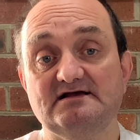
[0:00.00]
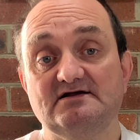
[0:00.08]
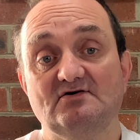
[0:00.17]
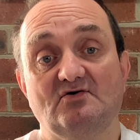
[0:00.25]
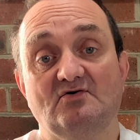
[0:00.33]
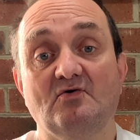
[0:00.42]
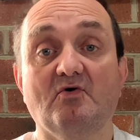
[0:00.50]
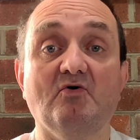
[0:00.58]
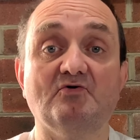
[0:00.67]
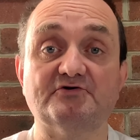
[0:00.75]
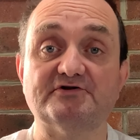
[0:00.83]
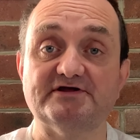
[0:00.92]
or
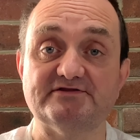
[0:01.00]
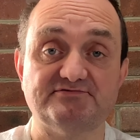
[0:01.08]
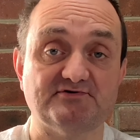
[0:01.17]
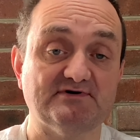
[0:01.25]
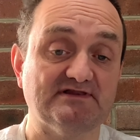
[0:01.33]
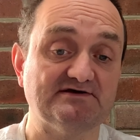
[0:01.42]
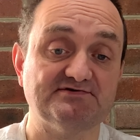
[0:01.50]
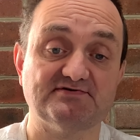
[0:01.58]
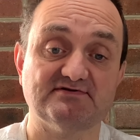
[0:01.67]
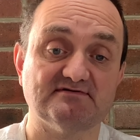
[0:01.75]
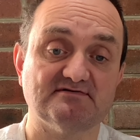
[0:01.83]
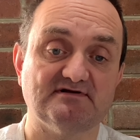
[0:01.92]
ordered into a
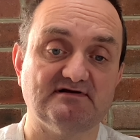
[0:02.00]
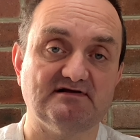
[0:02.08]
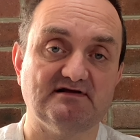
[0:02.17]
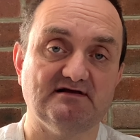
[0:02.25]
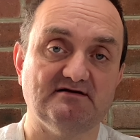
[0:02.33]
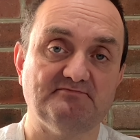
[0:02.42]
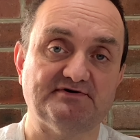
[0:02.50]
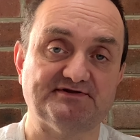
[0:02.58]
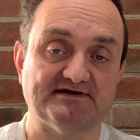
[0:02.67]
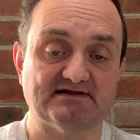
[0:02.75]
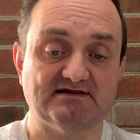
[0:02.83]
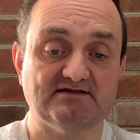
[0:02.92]
list,
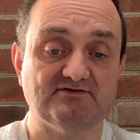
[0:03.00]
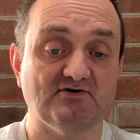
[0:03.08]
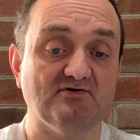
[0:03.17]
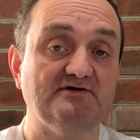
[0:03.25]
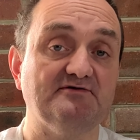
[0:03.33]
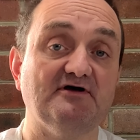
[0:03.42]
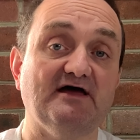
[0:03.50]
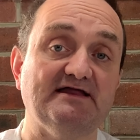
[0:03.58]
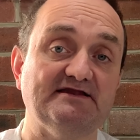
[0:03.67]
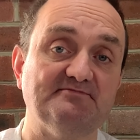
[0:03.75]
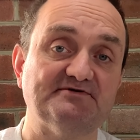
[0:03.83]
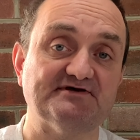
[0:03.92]
not in
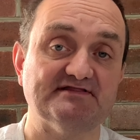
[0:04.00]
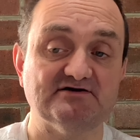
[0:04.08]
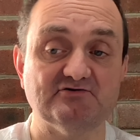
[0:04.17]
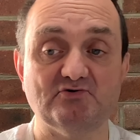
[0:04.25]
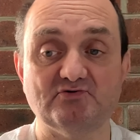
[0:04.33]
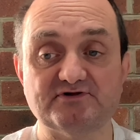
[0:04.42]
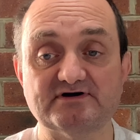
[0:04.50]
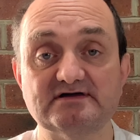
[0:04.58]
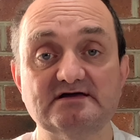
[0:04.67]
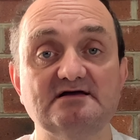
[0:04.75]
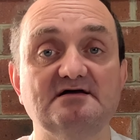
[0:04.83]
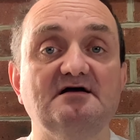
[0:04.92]
any particular order,
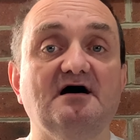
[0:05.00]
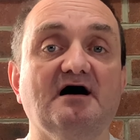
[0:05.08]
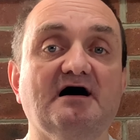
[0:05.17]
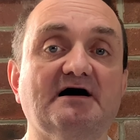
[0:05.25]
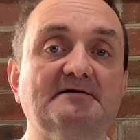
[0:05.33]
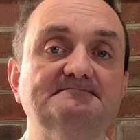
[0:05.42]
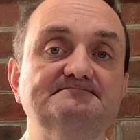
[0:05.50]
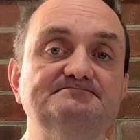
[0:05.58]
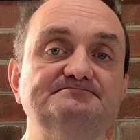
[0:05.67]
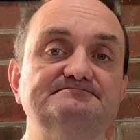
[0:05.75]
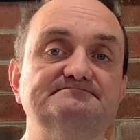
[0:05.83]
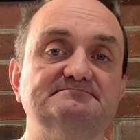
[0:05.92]
and
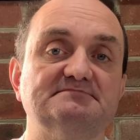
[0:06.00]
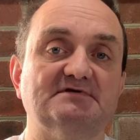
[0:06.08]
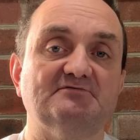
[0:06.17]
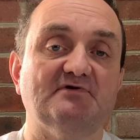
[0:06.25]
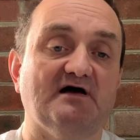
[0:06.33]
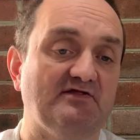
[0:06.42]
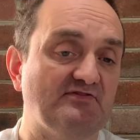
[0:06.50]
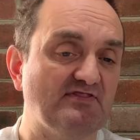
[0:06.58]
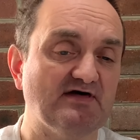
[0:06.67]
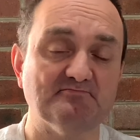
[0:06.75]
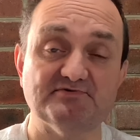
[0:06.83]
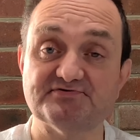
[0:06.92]
the
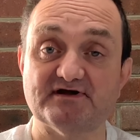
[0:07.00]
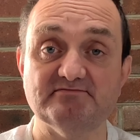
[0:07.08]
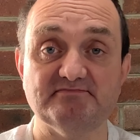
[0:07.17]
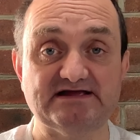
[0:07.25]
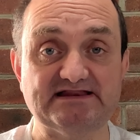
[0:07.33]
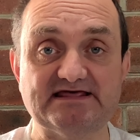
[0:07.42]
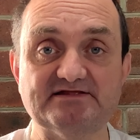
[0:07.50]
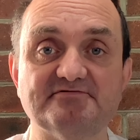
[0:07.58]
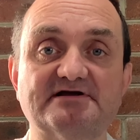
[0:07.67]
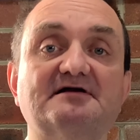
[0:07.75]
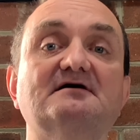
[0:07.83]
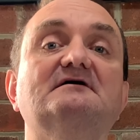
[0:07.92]
numbers don't mean
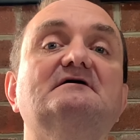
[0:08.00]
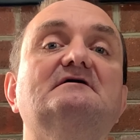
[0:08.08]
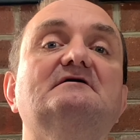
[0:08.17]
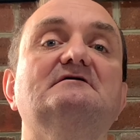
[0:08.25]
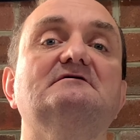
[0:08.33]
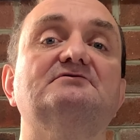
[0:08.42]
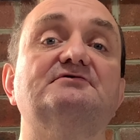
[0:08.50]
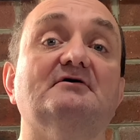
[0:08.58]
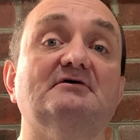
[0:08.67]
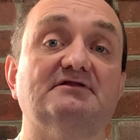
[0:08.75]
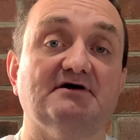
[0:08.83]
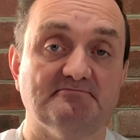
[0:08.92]
anything. So
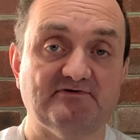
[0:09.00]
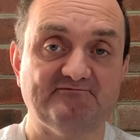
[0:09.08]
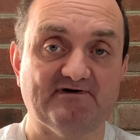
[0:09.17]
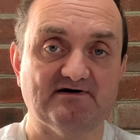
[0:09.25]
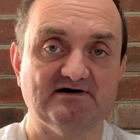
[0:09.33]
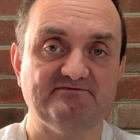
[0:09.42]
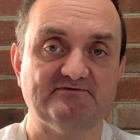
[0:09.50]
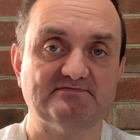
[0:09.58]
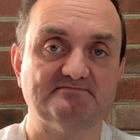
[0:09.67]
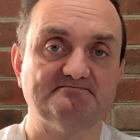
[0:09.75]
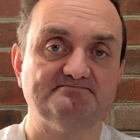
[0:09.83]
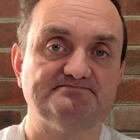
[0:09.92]
at number 5
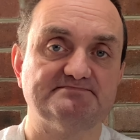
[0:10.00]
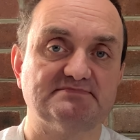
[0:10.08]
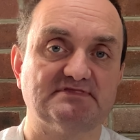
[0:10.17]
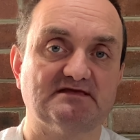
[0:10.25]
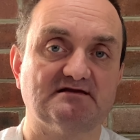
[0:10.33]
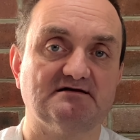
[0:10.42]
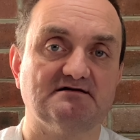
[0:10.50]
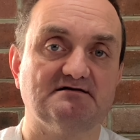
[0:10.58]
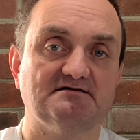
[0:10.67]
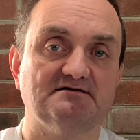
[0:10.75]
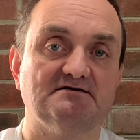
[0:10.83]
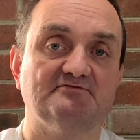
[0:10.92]

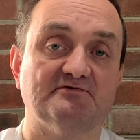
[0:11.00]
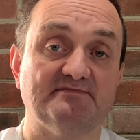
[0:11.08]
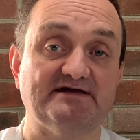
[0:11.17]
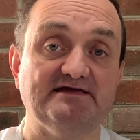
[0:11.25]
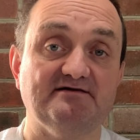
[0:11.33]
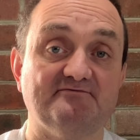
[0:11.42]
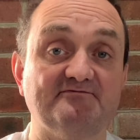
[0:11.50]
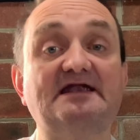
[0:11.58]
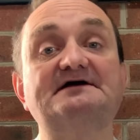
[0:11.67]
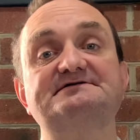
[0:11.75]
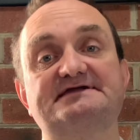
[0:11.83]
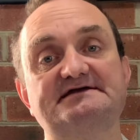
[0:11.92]
for me,
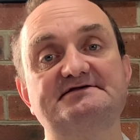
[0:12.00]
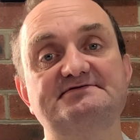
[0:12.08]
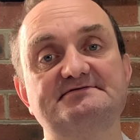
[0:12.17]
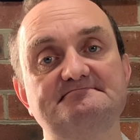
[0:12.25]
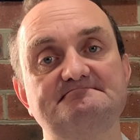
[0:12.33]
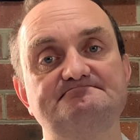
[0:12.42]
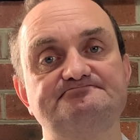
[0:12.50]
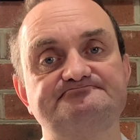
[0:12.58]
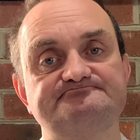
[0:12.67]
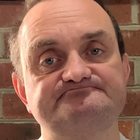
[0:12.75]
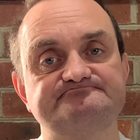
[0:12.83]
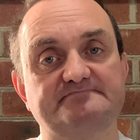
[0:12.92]
flash kits,
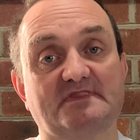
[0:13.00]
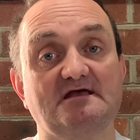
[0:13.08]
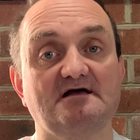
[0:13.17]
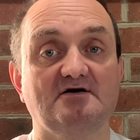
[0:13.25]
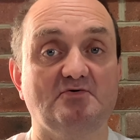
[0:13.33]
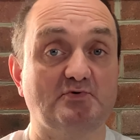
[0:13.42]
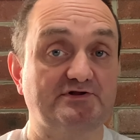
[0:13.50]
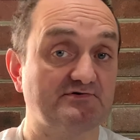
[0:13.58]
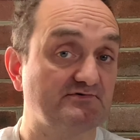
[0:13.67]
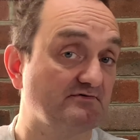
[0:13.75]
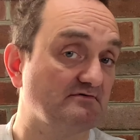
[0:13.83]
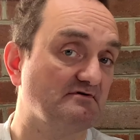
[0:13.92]

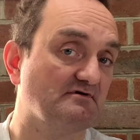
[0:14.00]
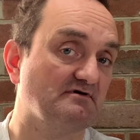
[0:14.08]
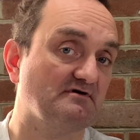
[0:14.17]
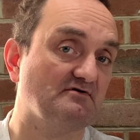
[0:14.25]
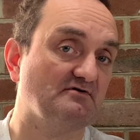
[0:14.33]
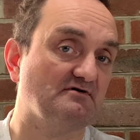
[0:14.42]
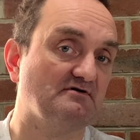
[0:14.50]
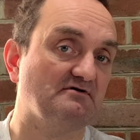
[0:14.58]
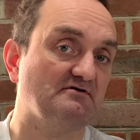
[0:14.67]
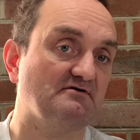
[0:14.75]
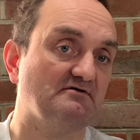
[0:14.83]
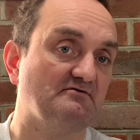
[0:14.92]
which
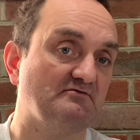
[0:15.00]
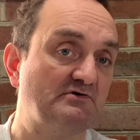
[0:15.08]
will